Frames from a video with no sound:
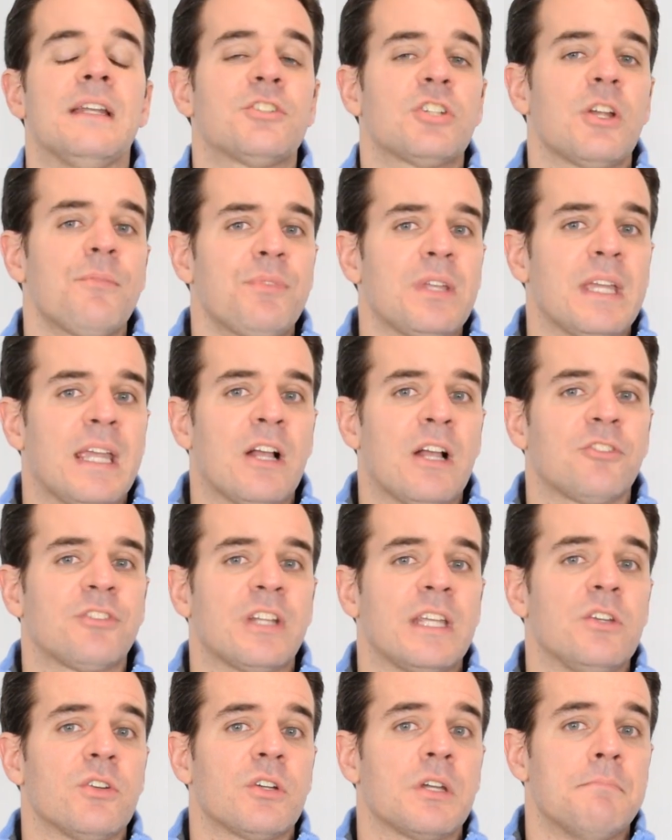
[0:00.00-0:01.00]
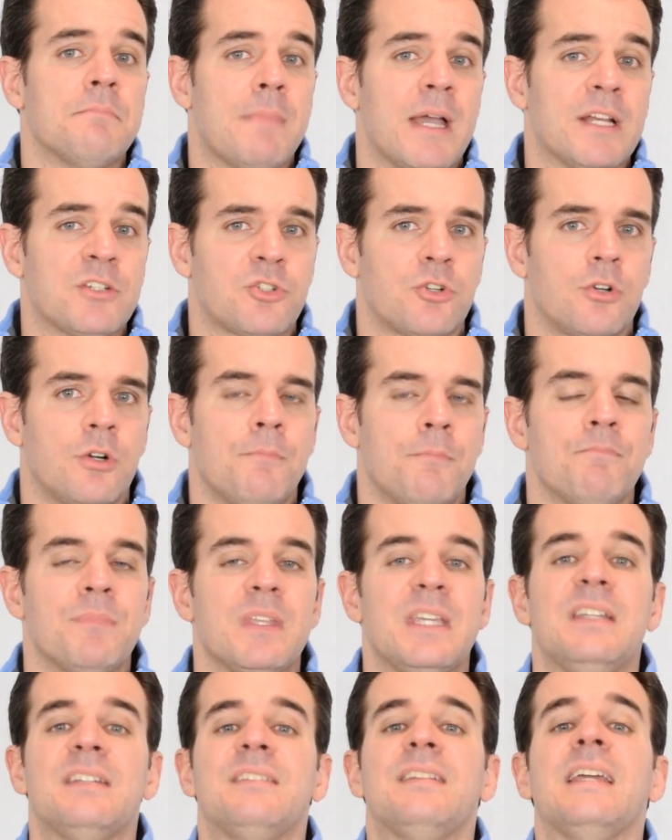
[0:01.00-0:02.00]
something else that you can measure
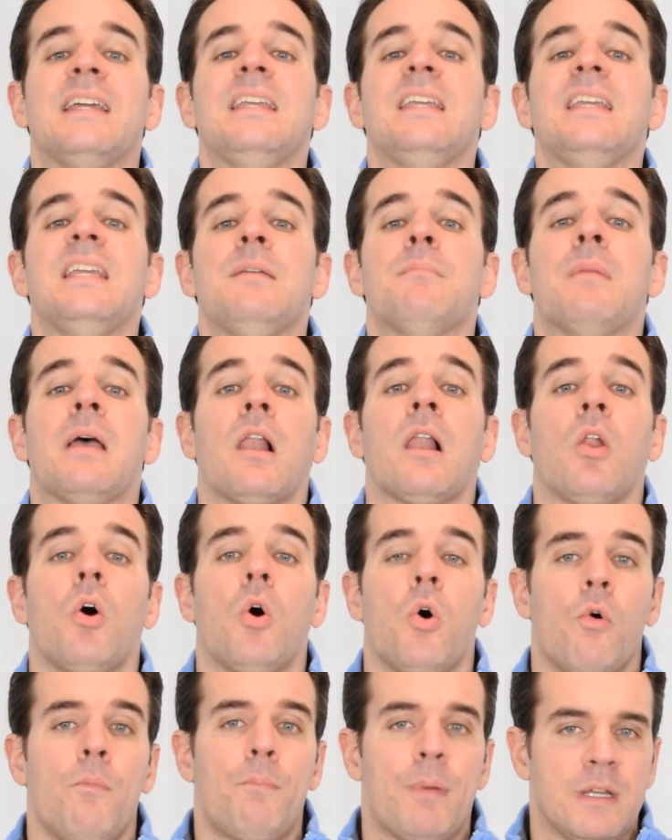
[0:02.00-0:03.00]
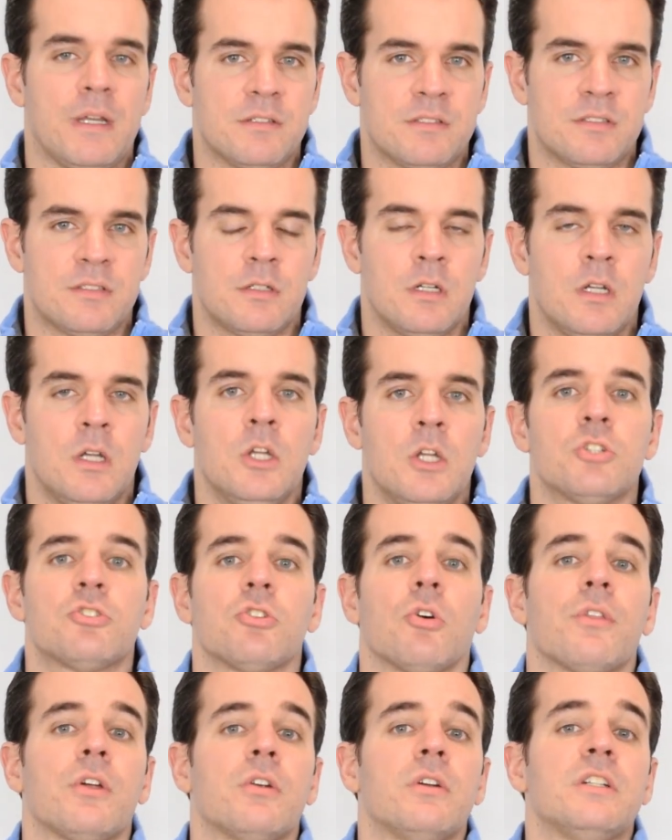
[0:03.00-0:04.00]
is the email opens.
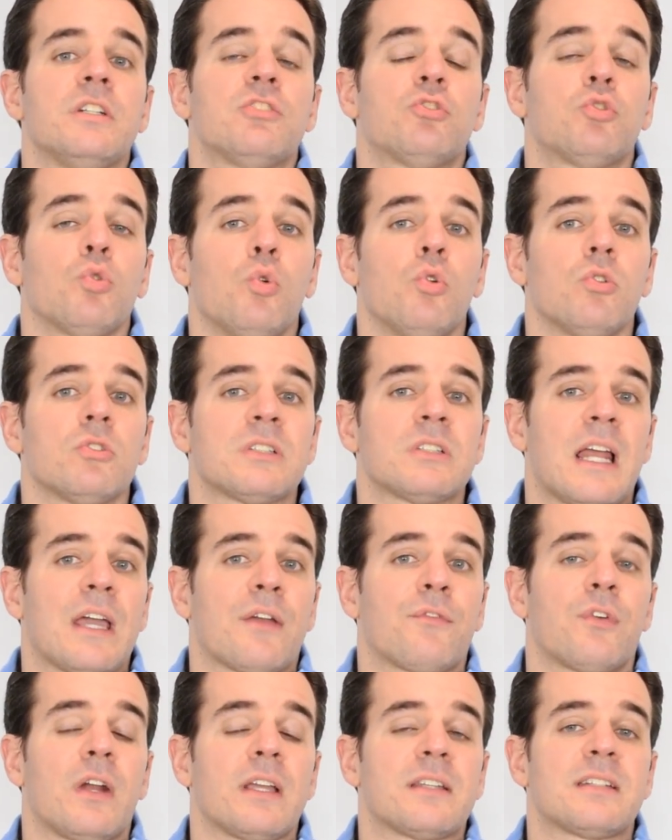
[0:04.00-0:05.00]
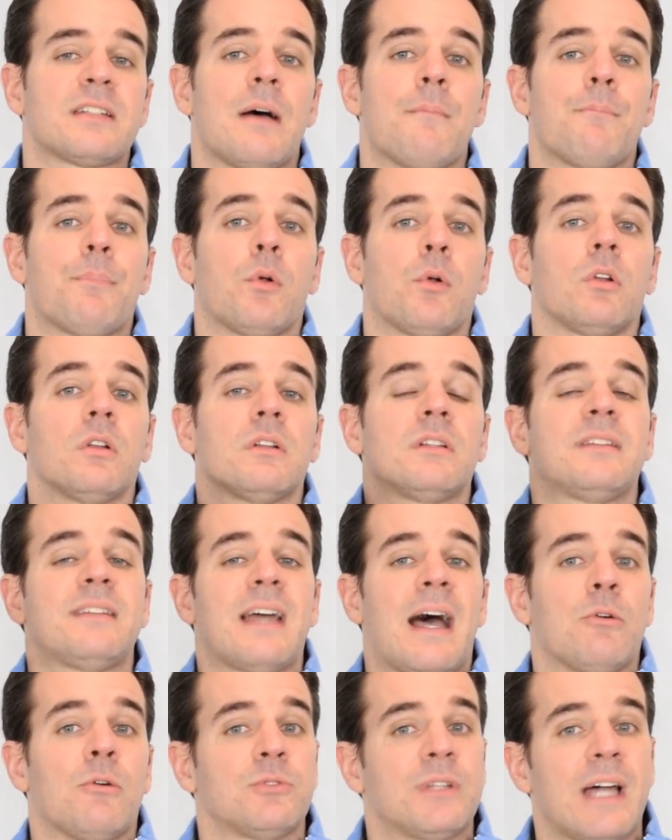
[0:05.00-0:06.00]
So there is tools like, for example, Tout